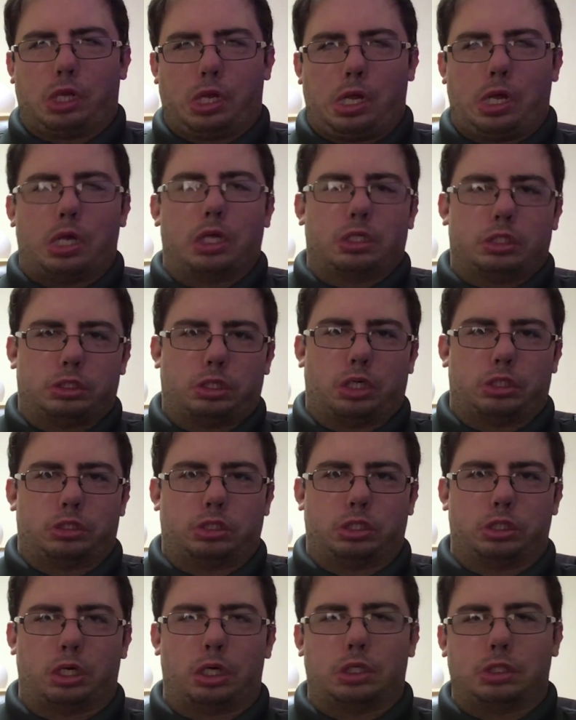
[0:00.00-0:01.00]
be
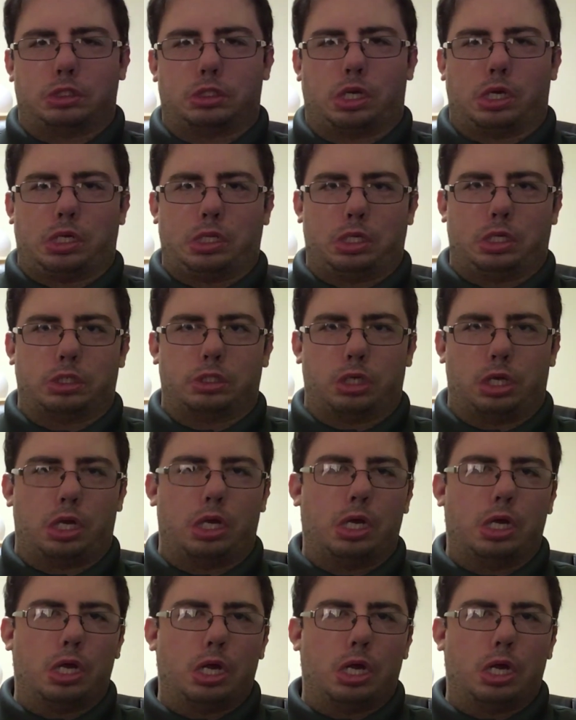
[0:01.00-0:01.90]
interested in upgrading to it.